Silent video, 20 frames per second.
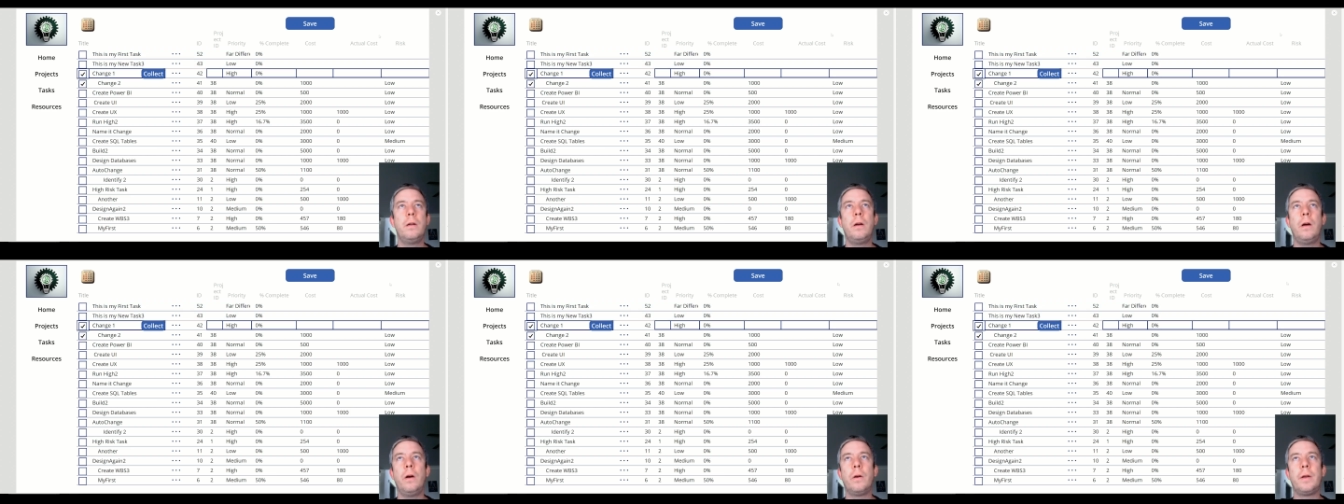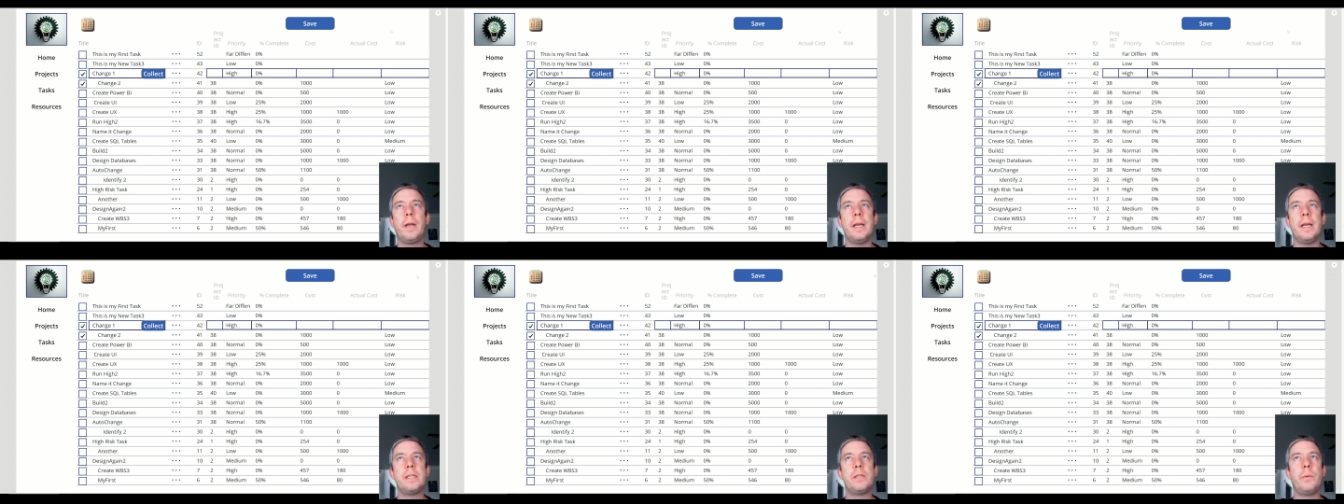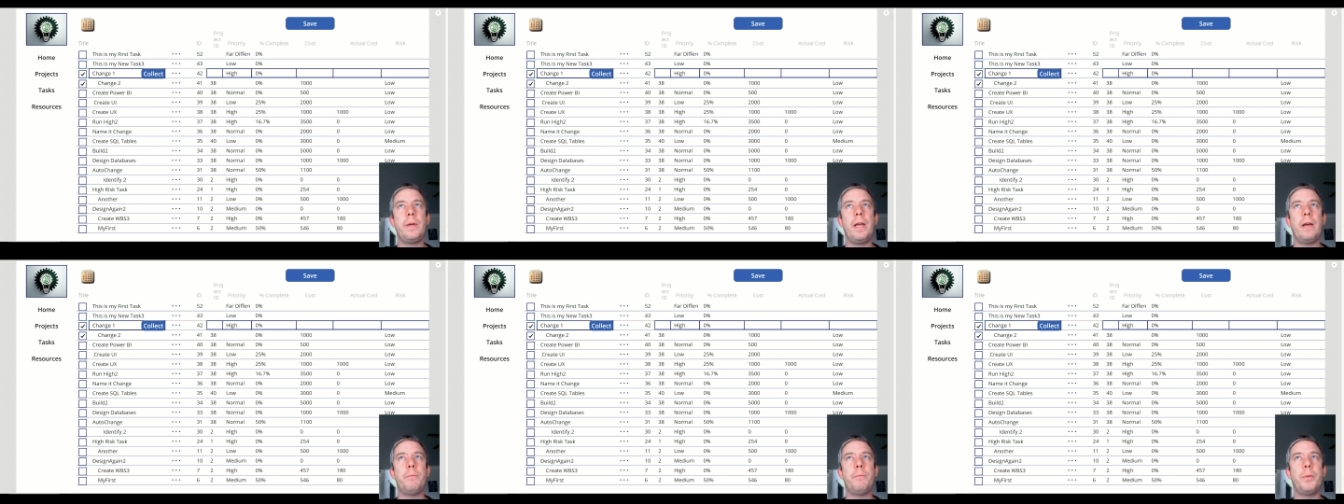Okay, so
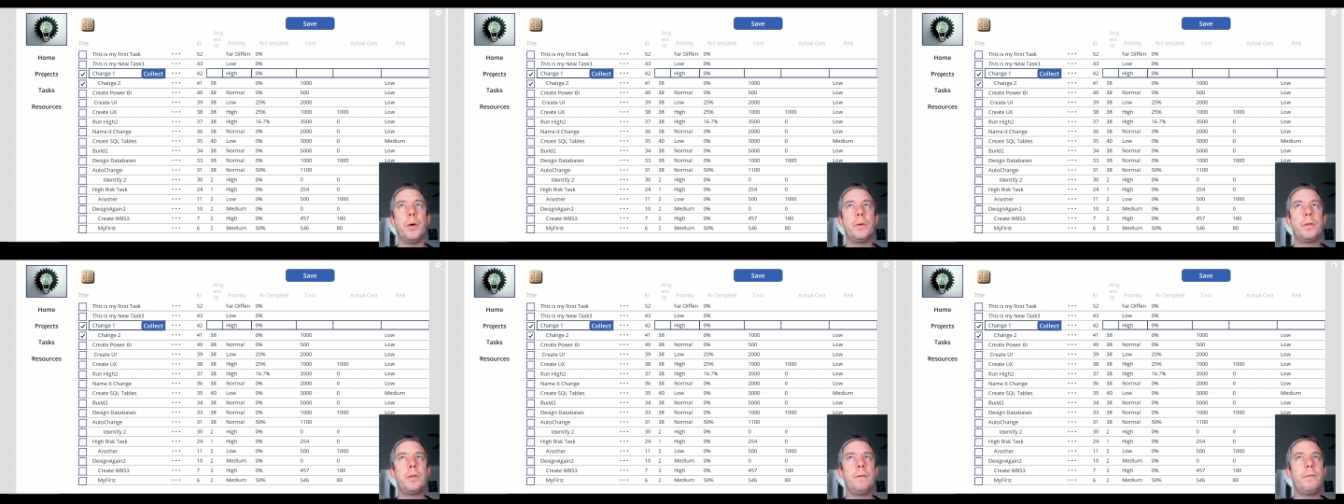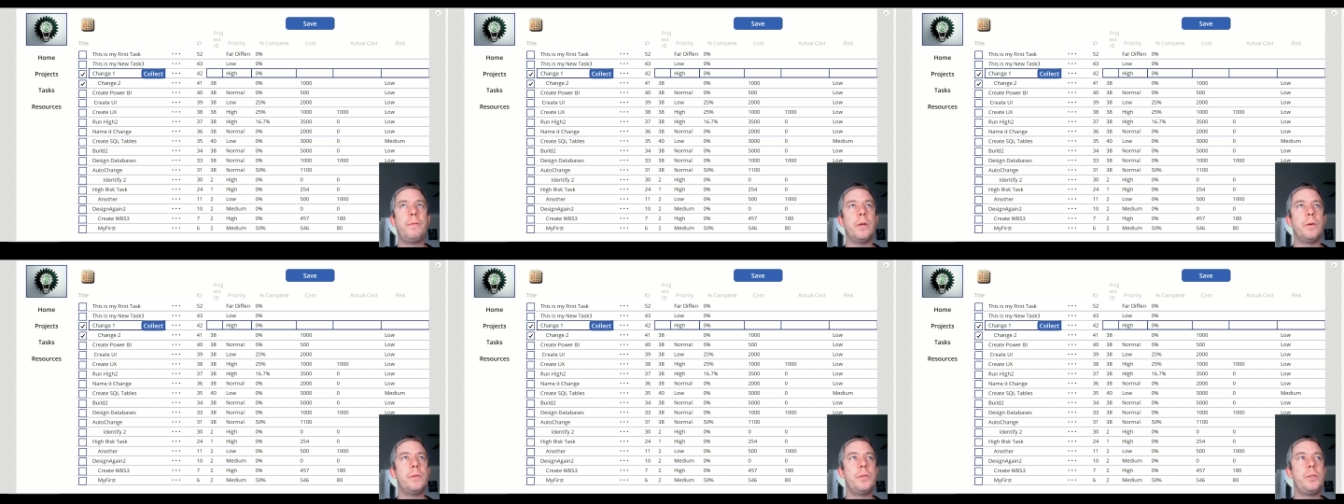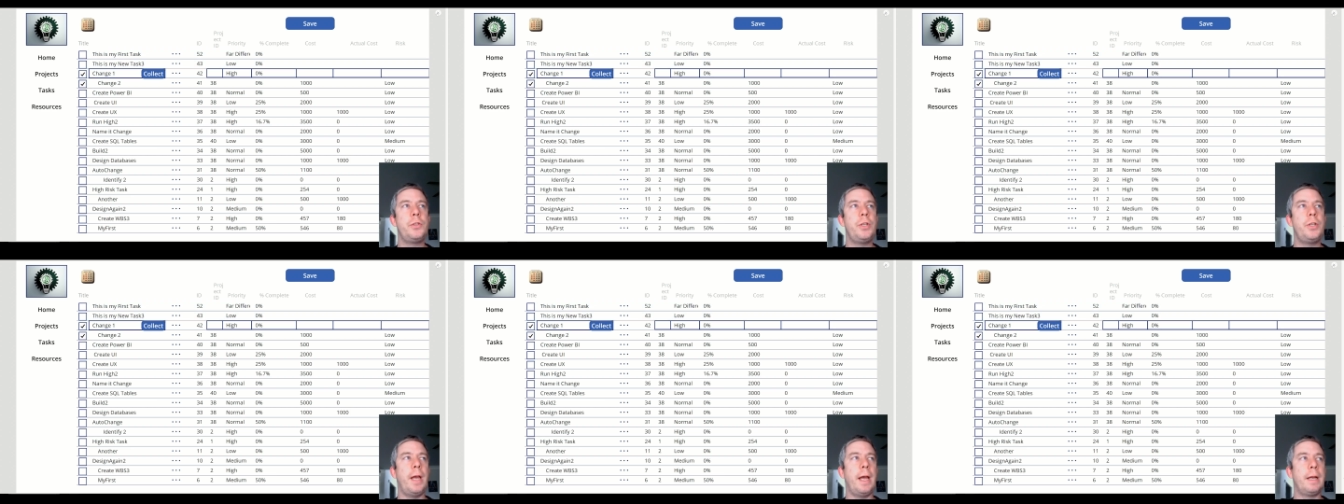we have both of those
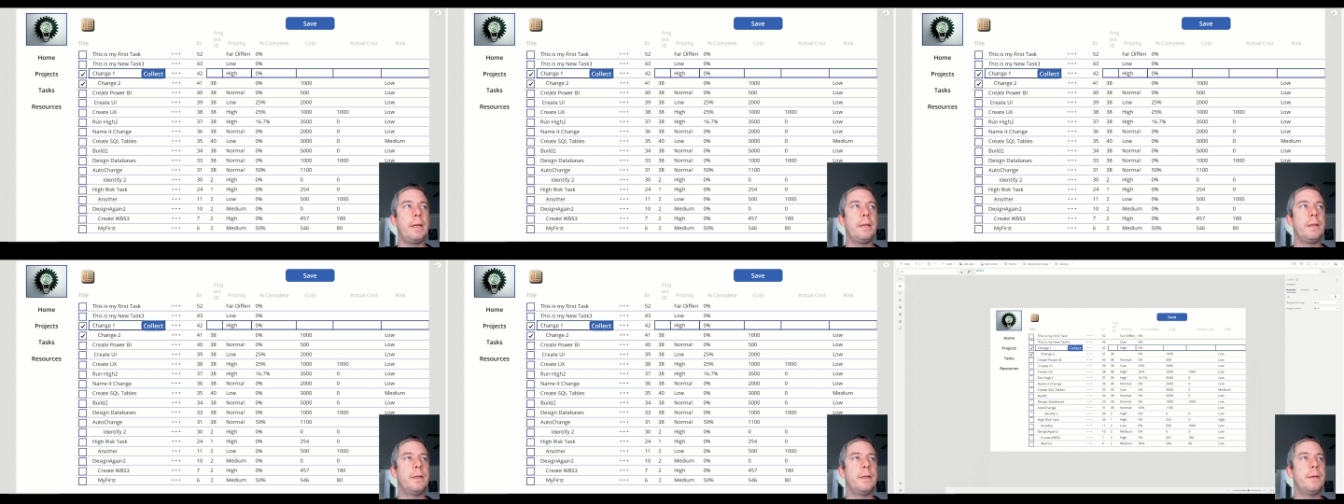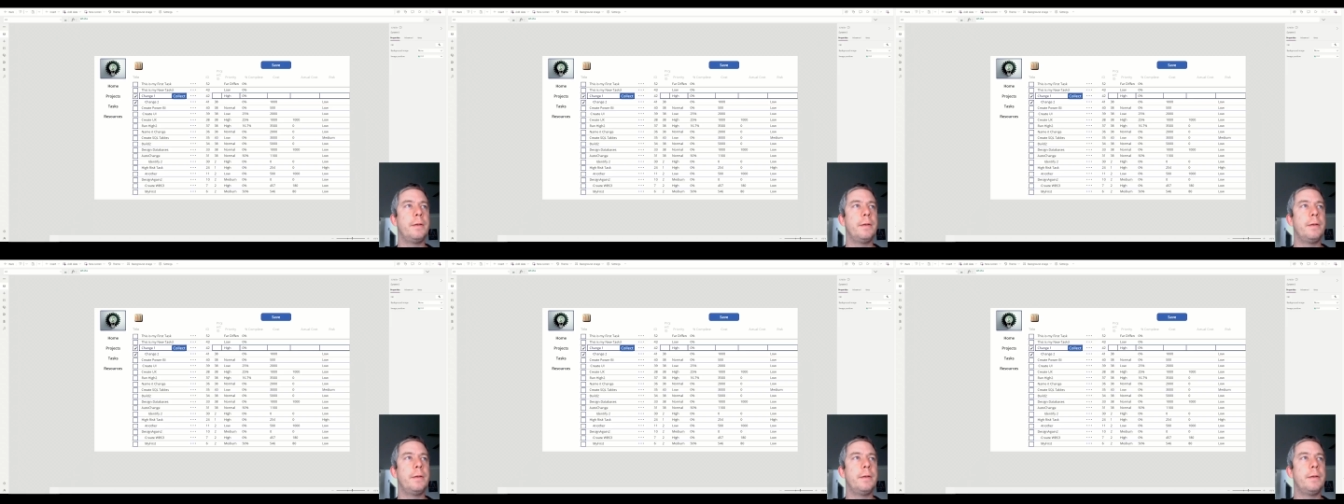checked.